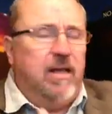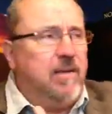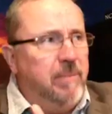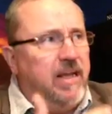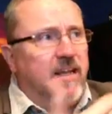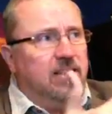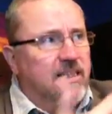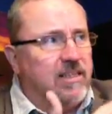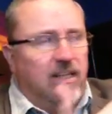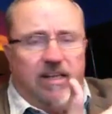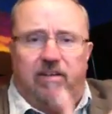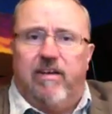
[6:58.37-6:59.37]
because it's
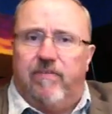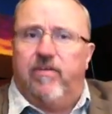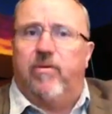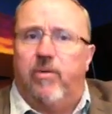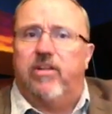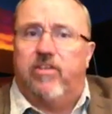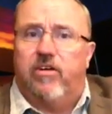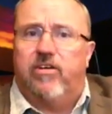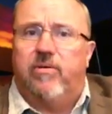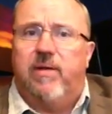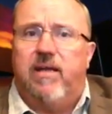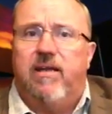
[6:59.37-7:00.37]
a little different to what they're
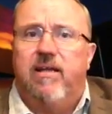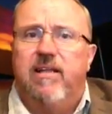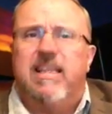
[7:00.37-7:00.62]
doing,